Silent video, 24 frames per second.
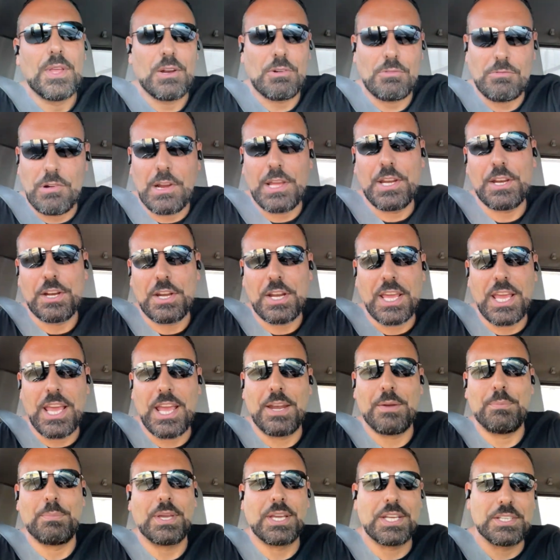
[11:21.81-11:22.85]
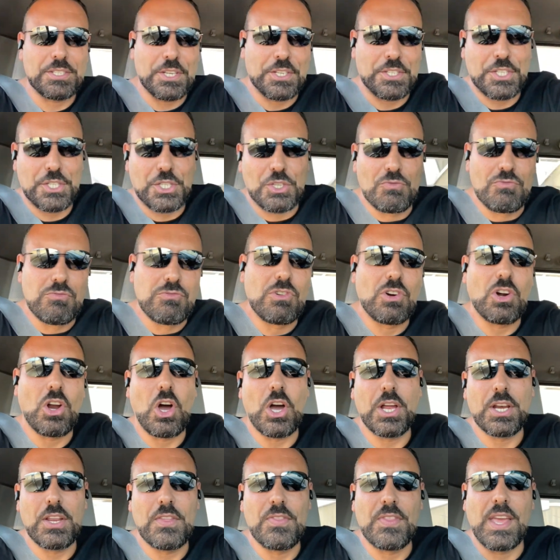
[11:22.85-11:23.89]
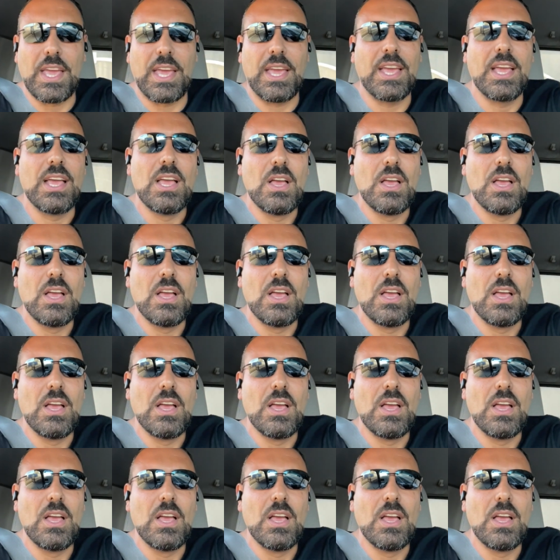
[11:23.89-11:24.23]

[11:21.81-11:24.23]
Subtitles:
read it again, because it's right in there.